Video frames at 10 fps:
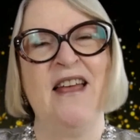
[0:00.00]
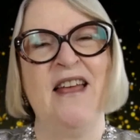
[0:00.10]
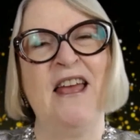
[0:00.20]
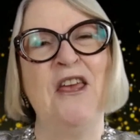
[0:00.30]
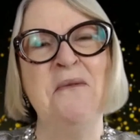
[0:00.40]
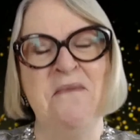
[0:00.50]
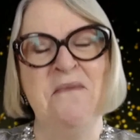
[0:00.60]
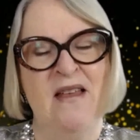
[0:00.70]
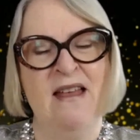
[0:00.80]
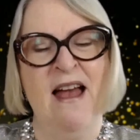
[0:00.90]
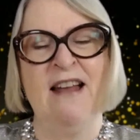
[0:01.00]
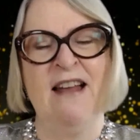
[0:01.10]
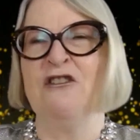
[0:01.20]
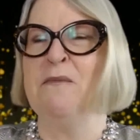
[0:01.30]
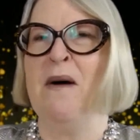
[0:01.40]
Thank you,
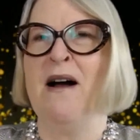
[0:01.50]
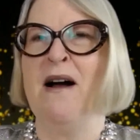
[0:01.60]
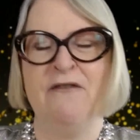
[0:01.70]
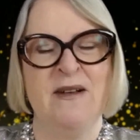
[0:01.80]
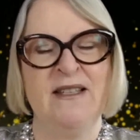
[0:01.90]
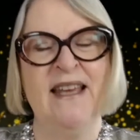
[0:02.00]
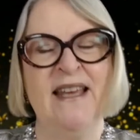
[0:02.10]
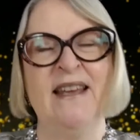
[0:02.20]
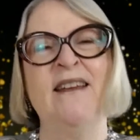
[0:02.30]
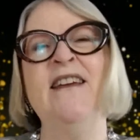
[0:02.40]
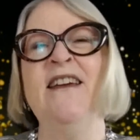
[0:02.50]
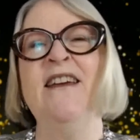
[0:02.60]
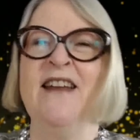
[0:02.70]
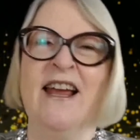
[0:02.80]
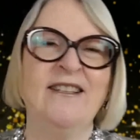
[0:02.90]
and goodbye from us here
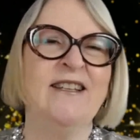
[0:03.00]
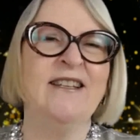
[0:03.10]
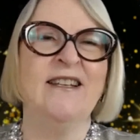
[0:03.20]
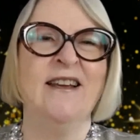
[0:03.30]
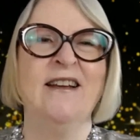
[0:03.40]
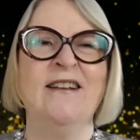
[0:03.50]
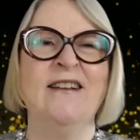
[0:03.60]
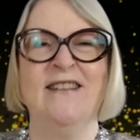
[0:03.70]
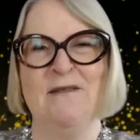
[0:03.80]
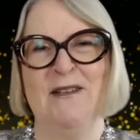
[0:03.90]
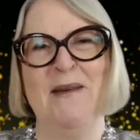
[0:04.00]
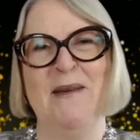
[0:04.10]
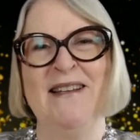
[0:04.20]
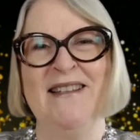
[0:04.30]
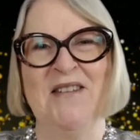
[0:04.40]
in ACT
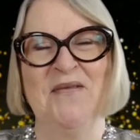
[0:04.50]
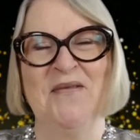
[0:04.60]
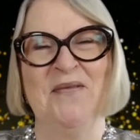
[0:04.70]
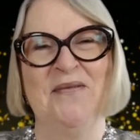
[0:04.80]
cyberspace.